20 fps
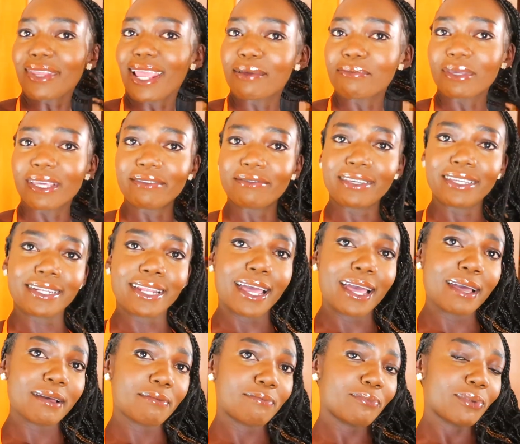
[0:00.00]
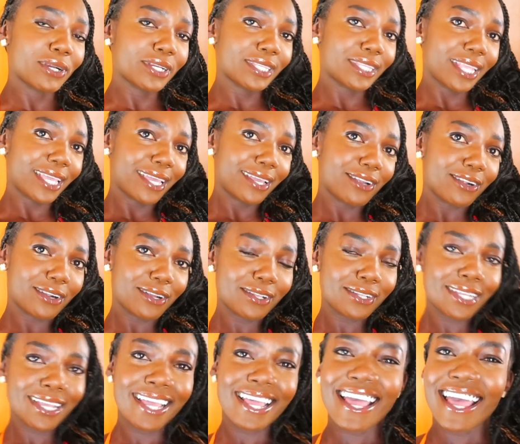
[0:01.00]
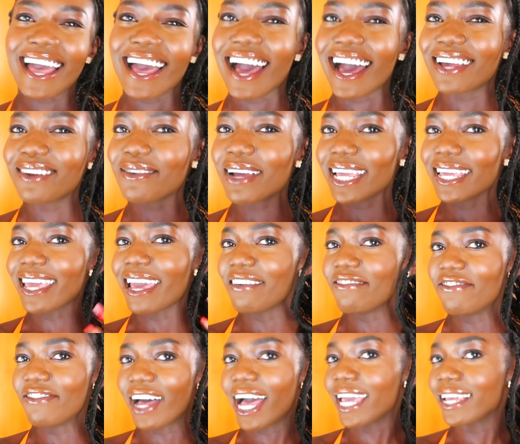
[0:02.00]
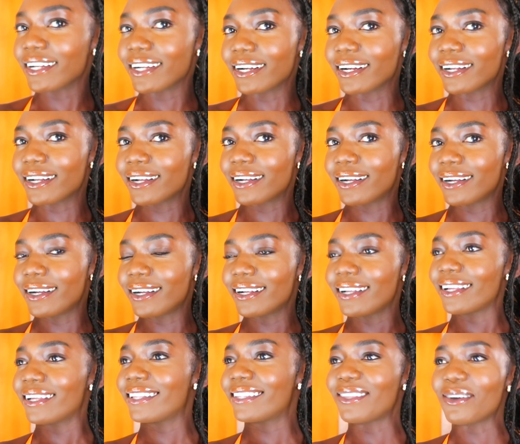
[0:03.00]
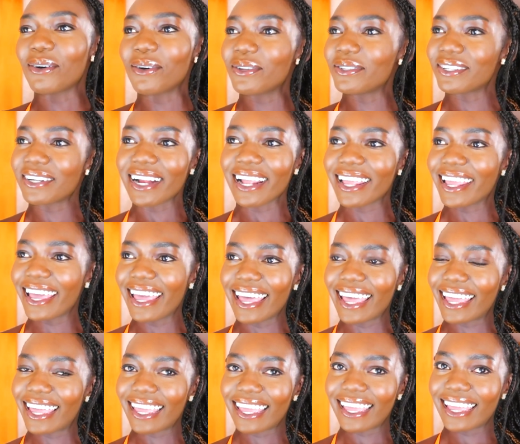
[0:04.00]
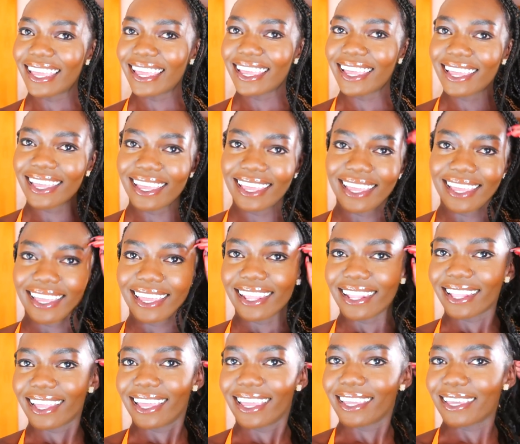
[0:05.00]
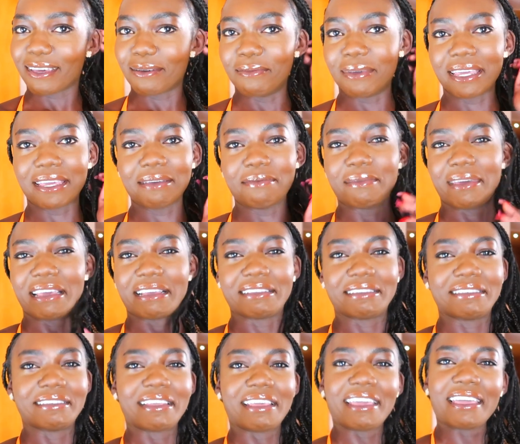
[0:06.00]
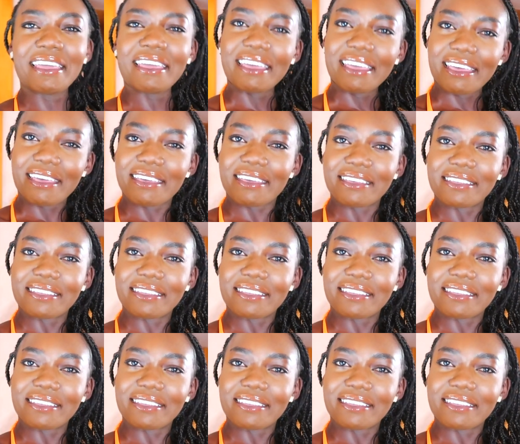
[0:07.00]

I'm giving a birthday girl. How do I get finer the older I get? Like, make it make sense.